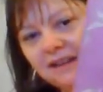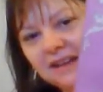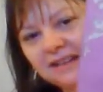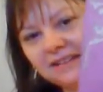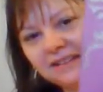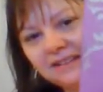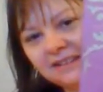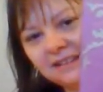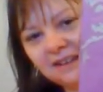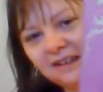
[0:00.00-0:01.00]
And it is
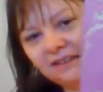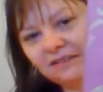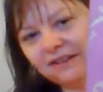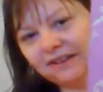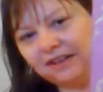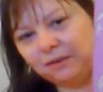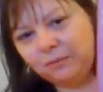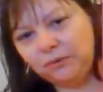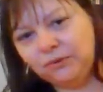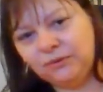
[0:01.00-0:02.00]
a really
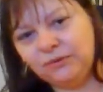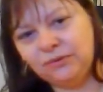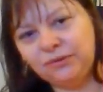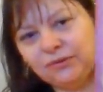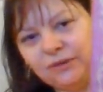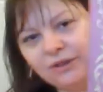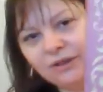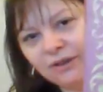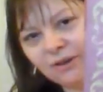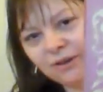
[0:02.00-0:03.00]
beautiful
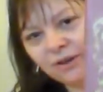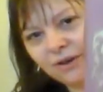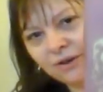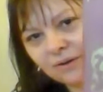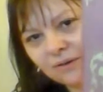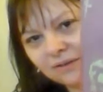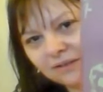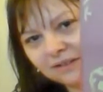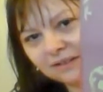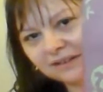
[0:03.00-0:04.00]

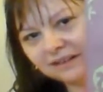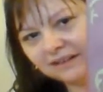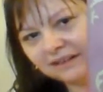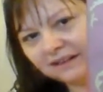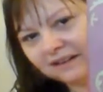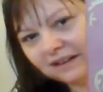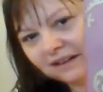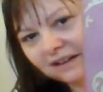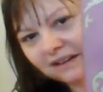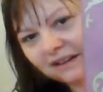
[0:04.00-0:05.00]
gold,
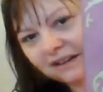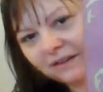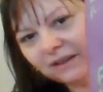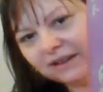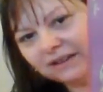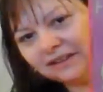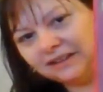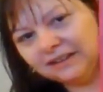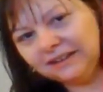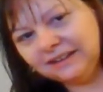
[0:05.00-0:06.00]
which
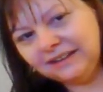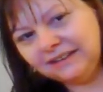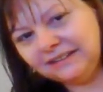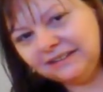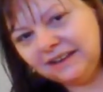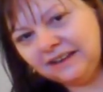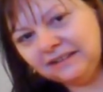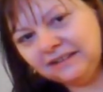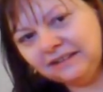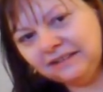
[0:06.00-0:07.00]
isn't
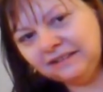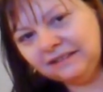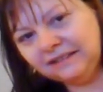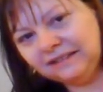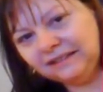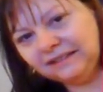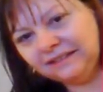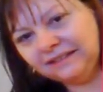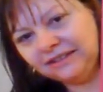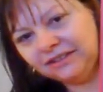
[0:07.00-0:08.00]
up there.
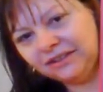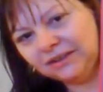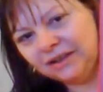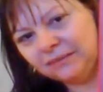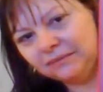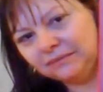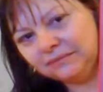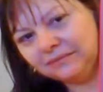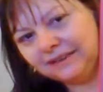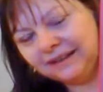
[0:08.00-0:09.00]
Is that showing up?
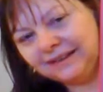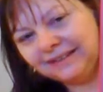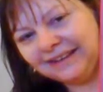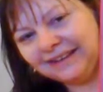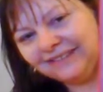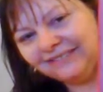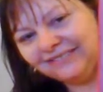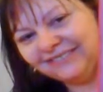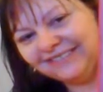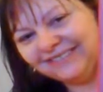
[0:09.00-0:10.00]
There we go.
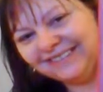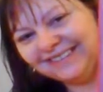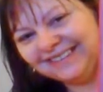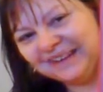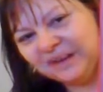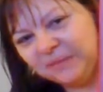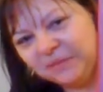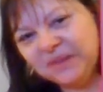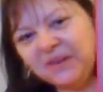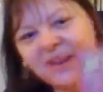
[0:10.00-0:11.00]

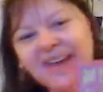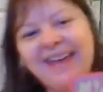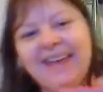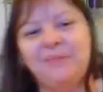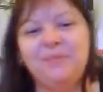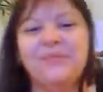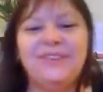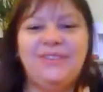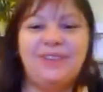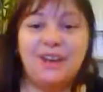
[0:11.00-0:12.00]
Okay,
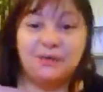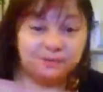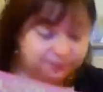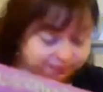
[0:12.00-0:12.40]
so